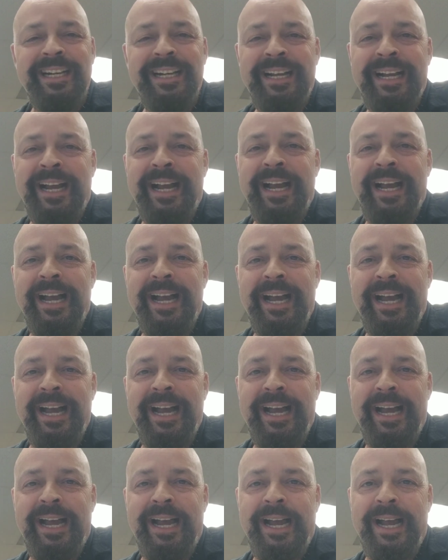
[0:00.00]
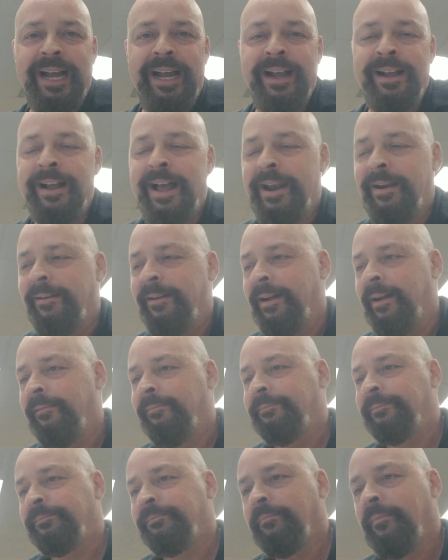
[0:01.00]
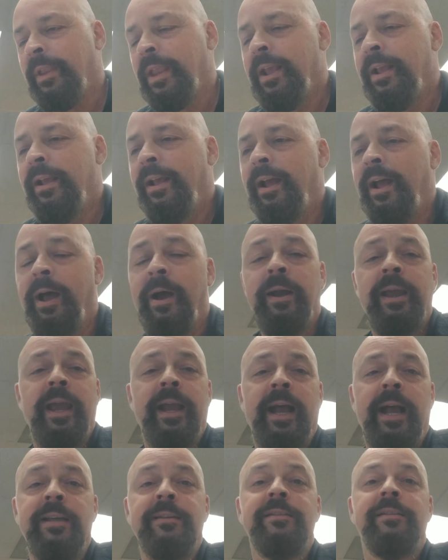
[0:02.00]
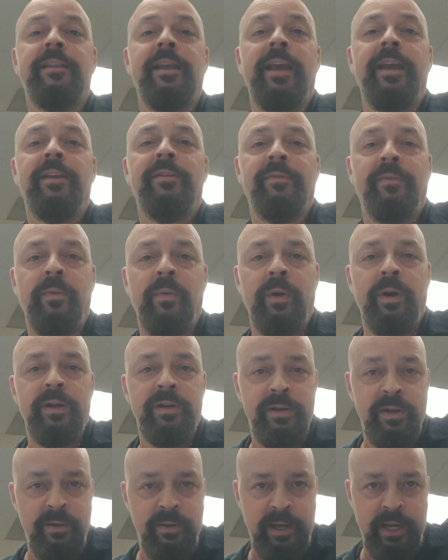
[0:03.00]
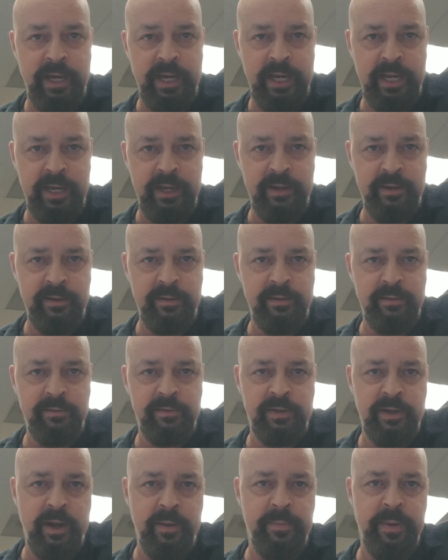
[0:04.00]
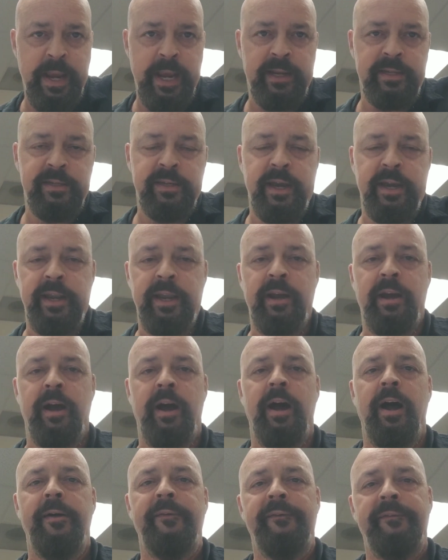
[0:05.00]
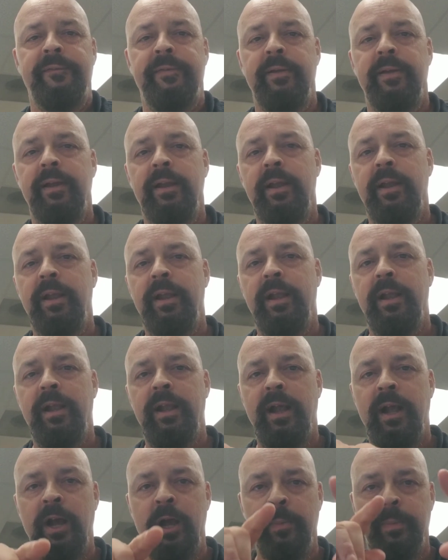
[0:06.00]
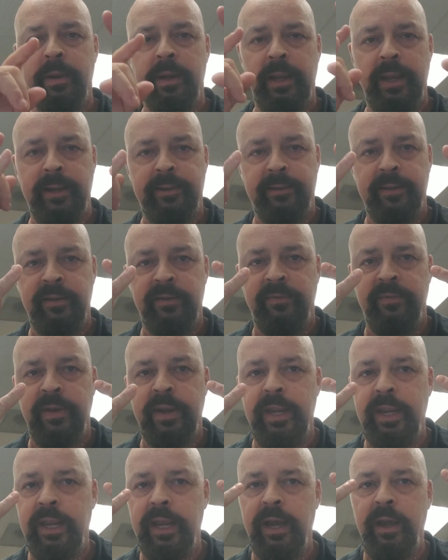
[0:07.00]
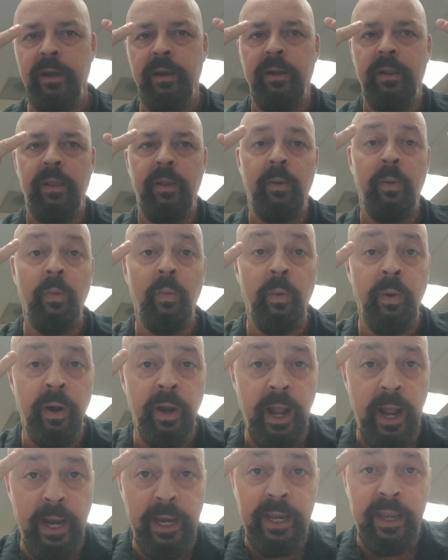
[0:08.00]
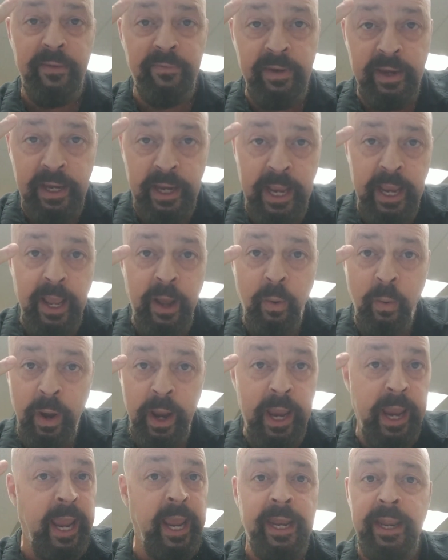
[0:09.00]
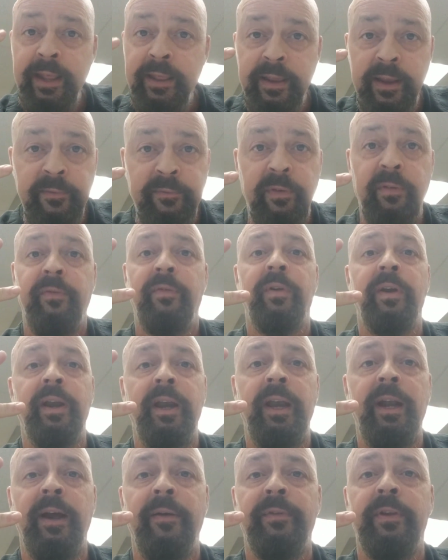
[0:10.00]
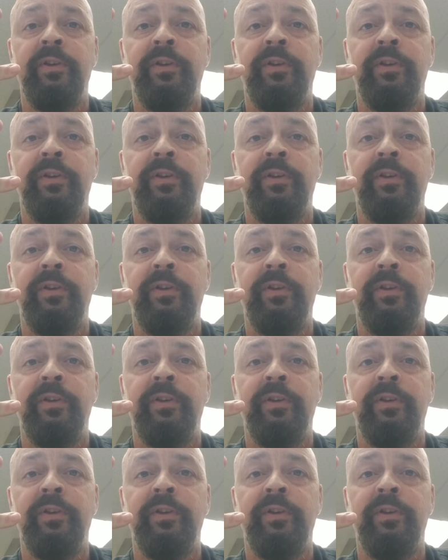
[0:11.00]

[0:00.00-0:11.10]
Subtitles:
I don't know. Okay, guys, thanks for tuning in. Sean Peck signing off. I hope you like this video. We're not giving away anything for free off the